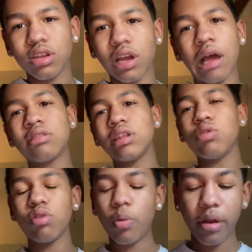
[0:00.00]
I don't think
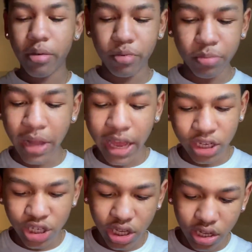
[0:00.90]
you could wear them with black
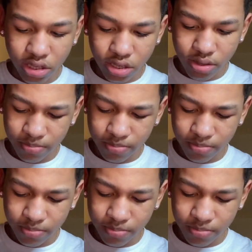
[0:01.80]
jeans.